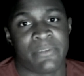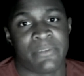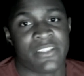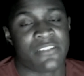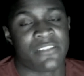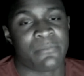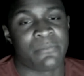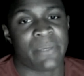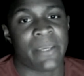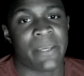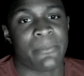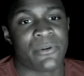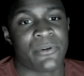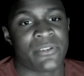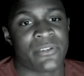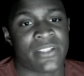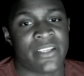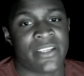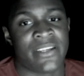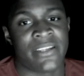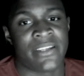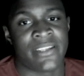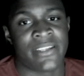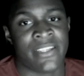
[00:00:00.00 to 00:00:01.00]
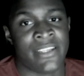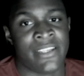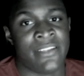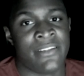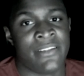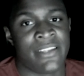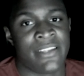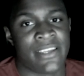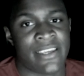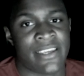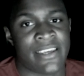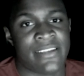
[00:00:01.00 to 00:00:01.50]
piece of paper saying, in
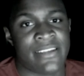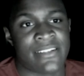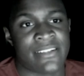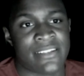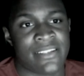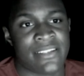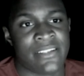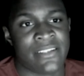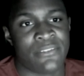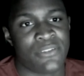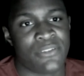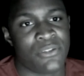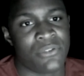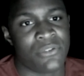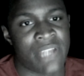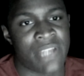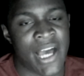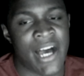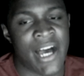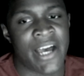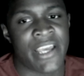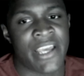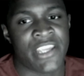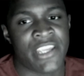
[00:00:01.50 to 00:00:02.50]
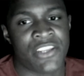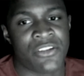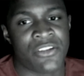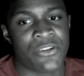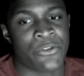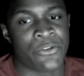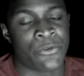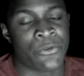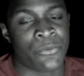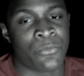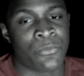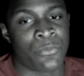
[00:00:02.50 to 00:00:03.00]
the case that if you die, you know,
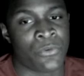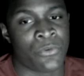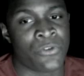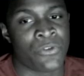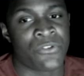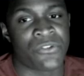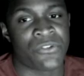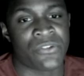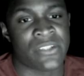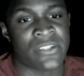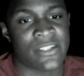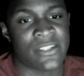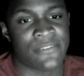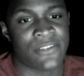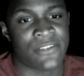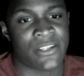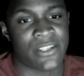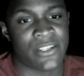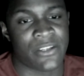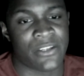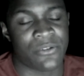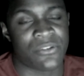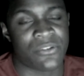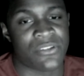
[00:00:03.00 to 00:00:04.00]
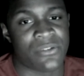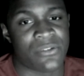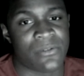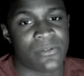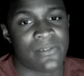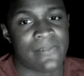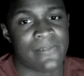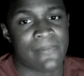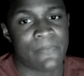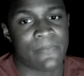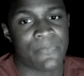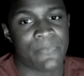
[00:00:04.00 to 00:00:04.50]
who's your stuff going to go to.
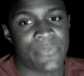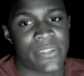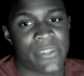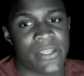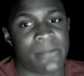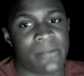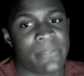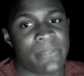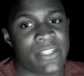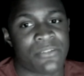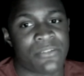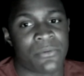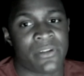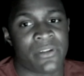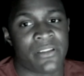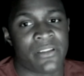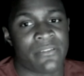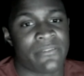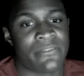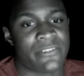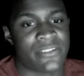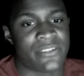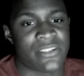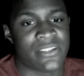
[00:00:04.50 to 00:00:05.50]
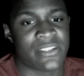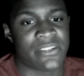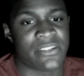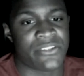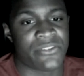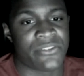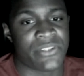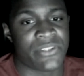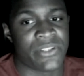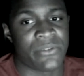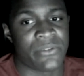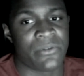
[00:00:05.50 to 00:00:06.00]
That's one of the first things
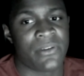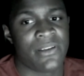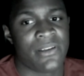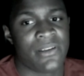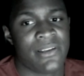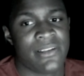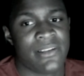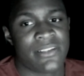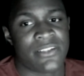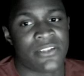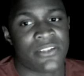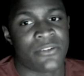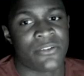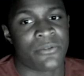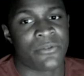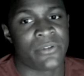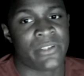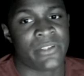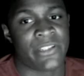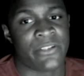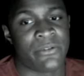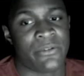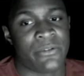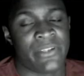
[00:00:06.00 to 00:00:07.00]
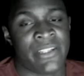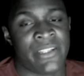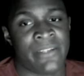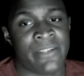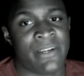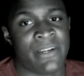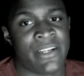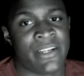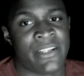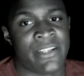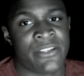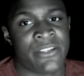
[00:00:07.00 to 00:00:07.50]
you do. So, you know,
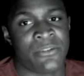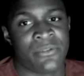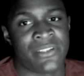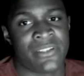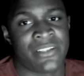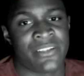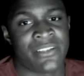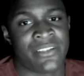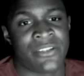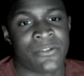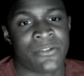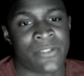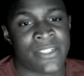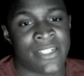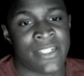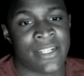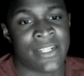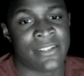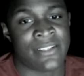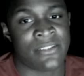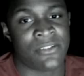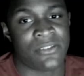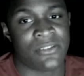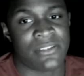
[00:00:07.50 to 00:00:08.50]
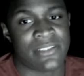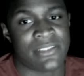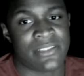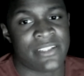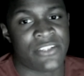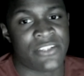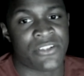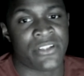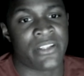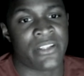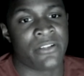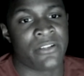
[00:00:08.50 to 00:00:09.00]
anybody who would tell you it's not an adult
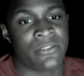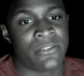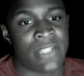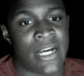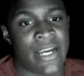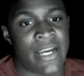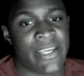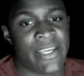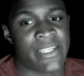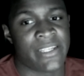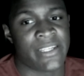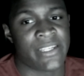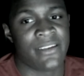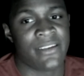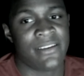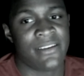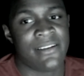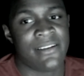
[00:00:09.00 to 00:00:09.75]
decision, they're lying.